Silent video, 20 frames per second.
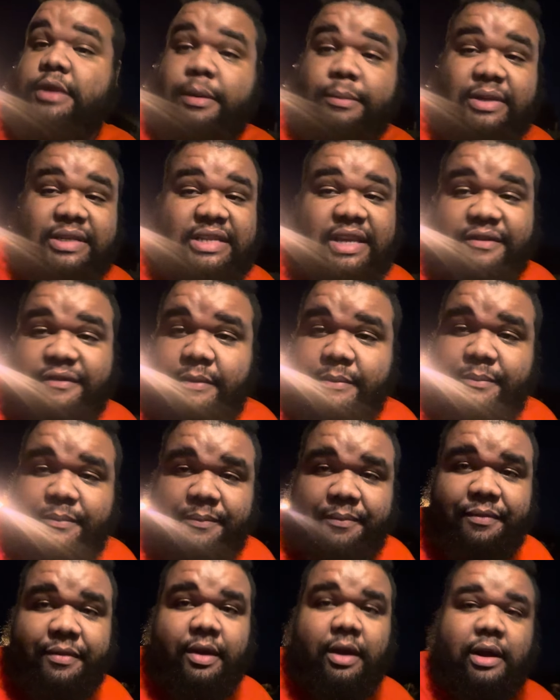7
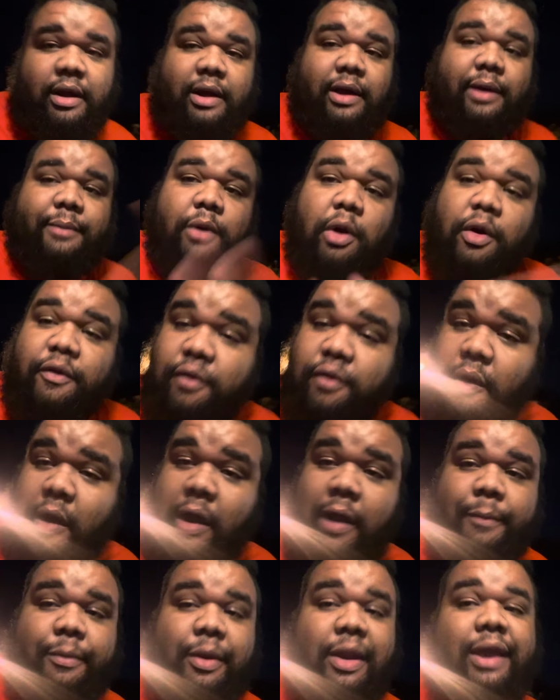
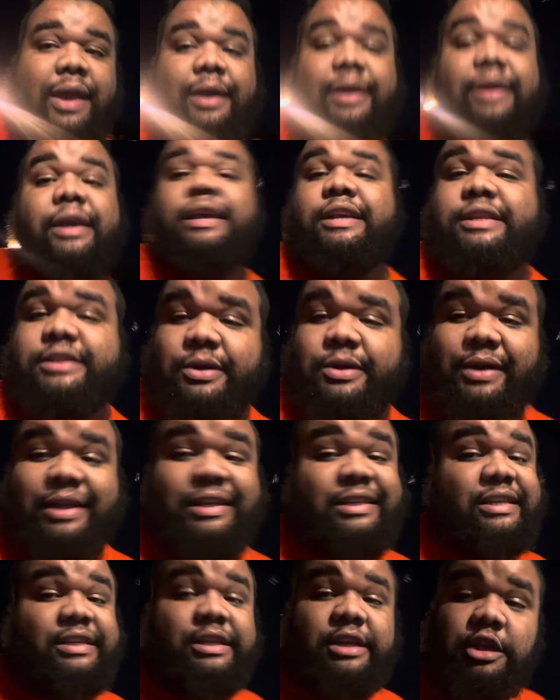overall player. So
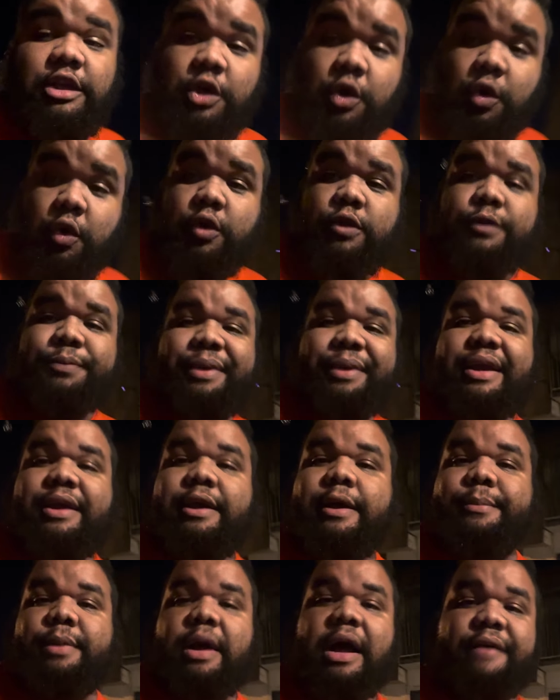this is a huge
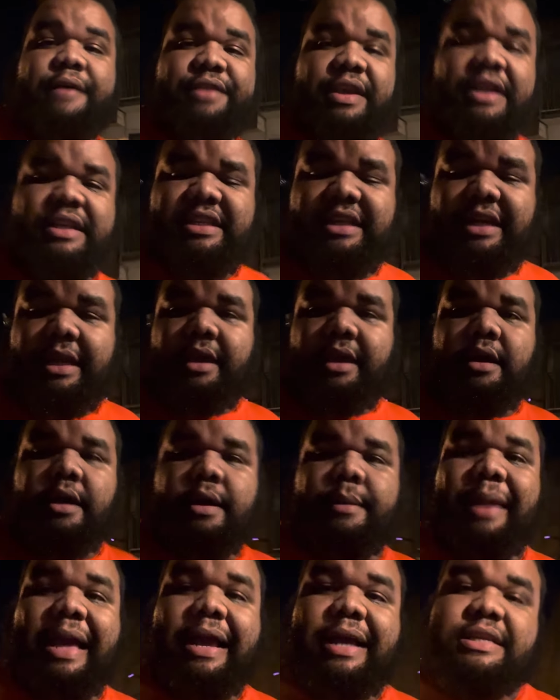pickup, obviously.
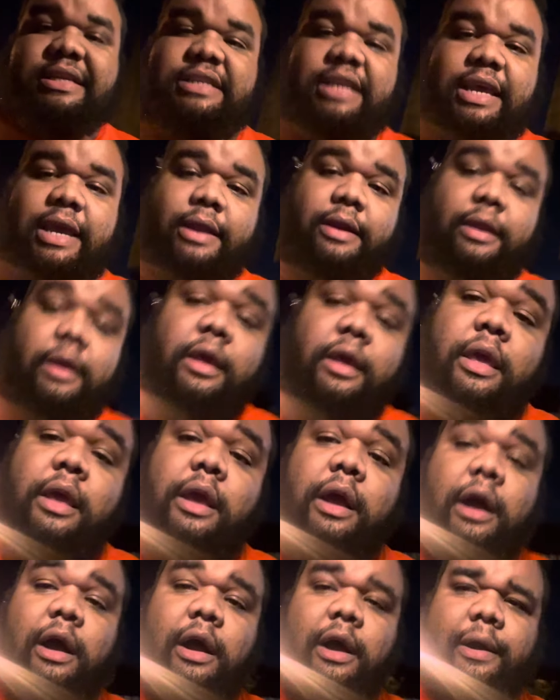Like I said,
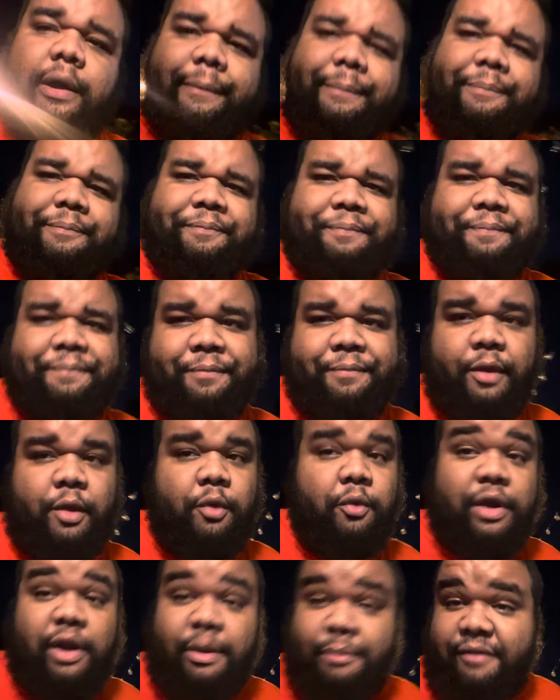we're
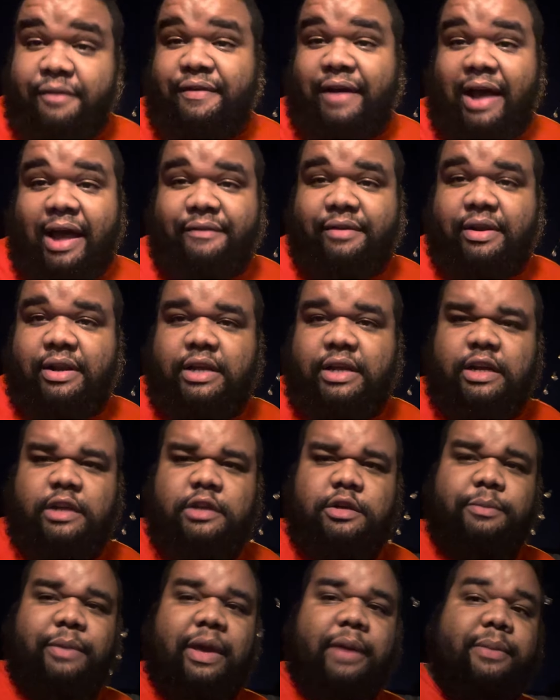number 5 in the
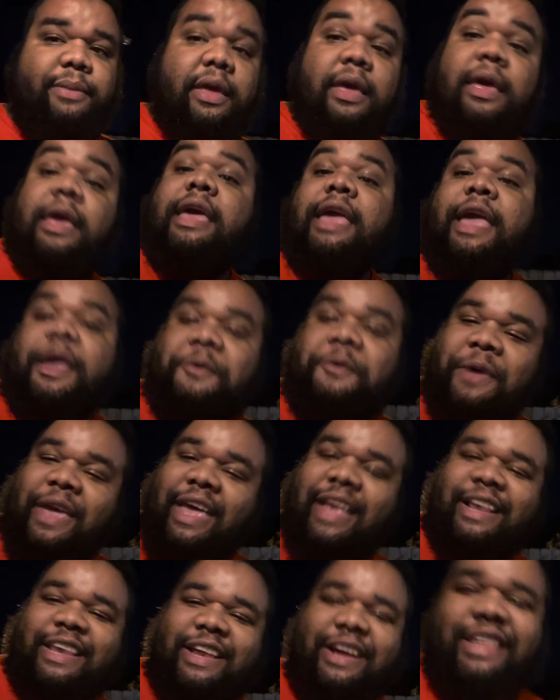country, baby. And we
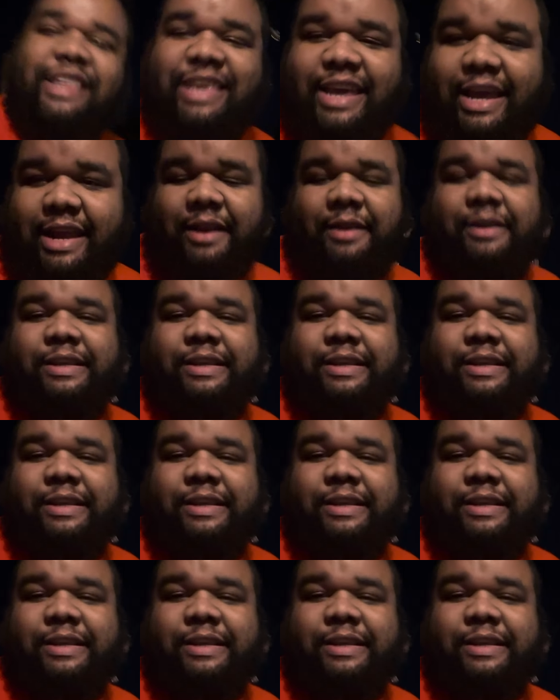ain't done yet.